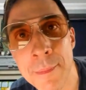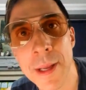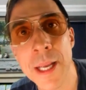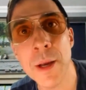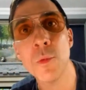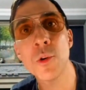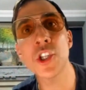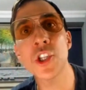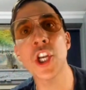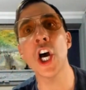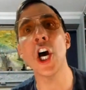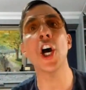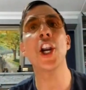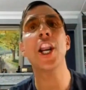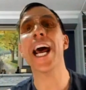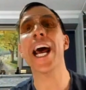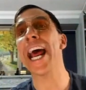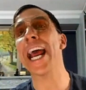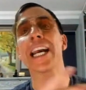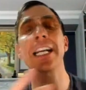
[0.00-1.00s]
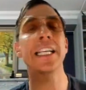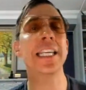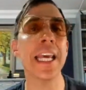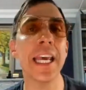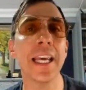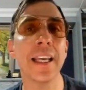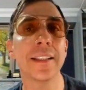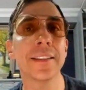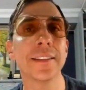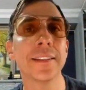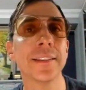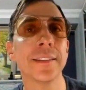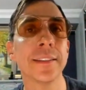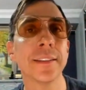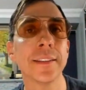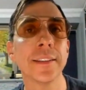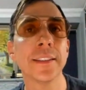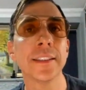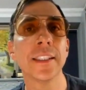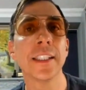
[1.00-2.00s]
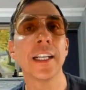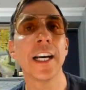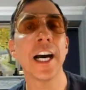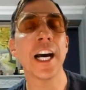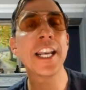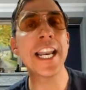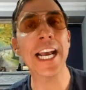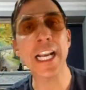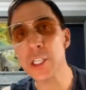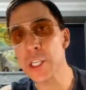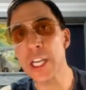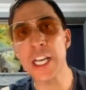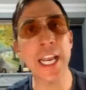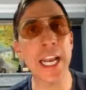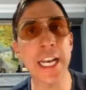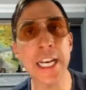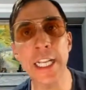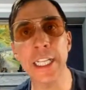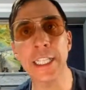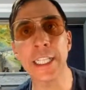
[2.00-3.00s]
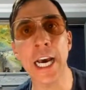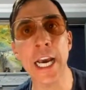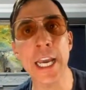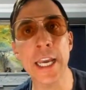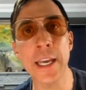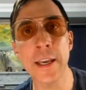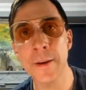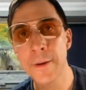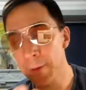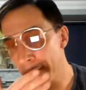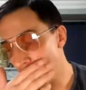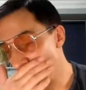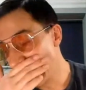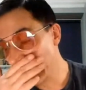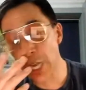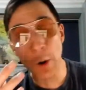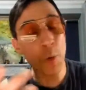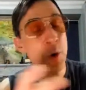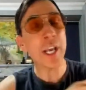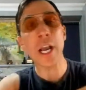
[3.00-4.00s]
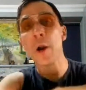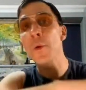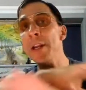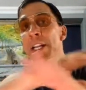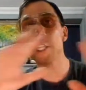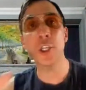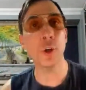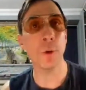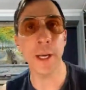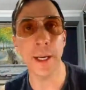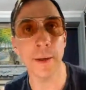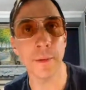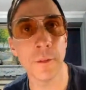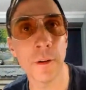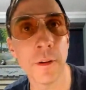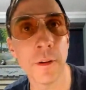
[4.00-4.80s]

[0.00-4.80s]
It was her that hacked it. And that's at the end of the day. I don't want to go into it.